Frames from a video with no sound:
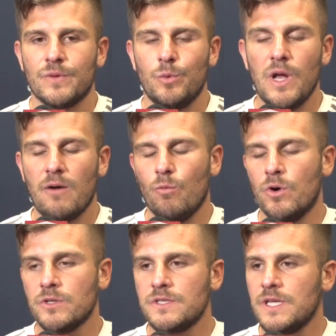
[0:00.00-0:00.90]
have
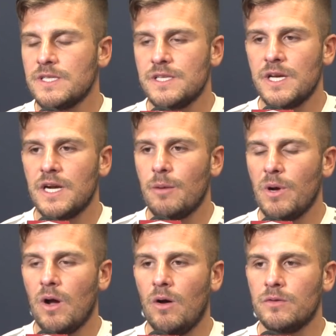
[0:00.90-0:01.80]
words this year
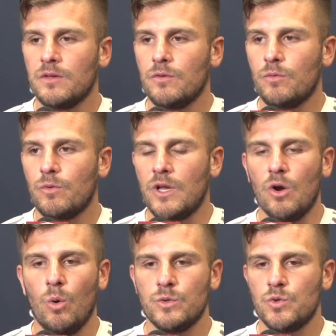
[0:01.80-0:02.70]
about we
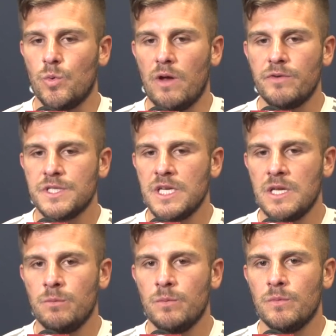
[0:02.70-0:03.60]
go to every
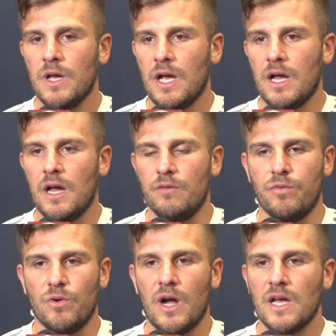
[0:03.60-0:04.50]
team, and
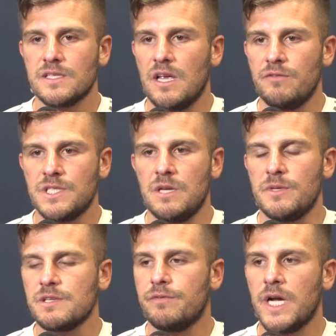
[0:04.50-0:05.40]
for us every team
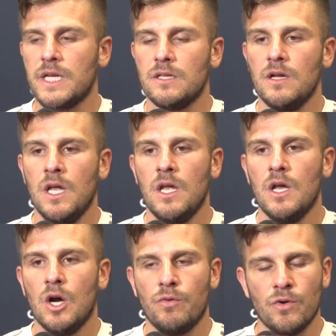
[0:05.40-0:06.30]
is a final.
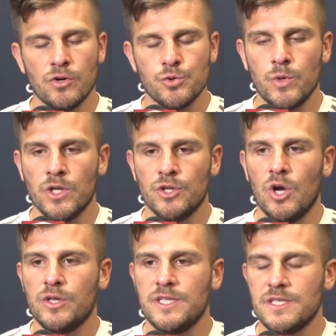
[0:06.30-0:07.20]
Of course, we all
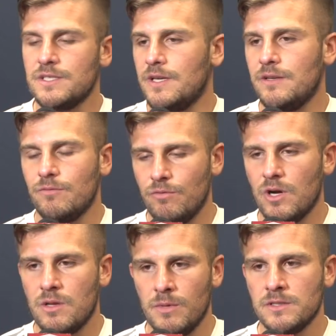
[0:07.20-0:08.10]
know this is the
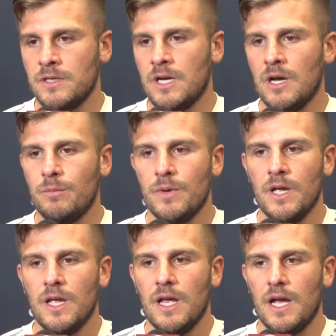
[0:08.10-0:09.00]
Rocky Mountain Cup,
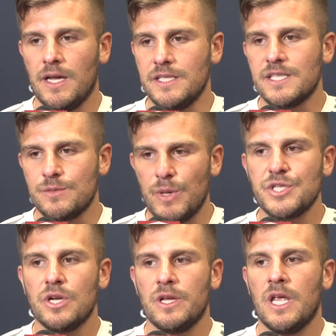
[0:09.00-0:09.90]
and it's a
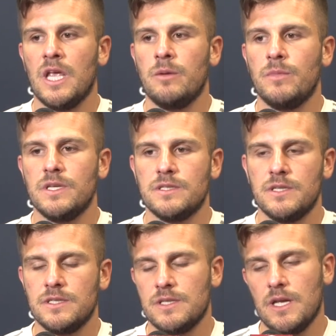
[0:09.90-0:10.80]
special game.
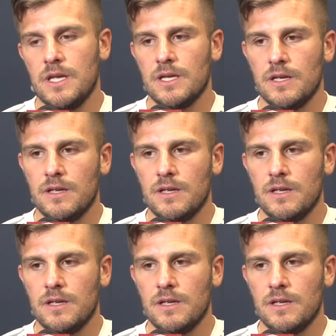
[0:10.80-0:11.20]
Is the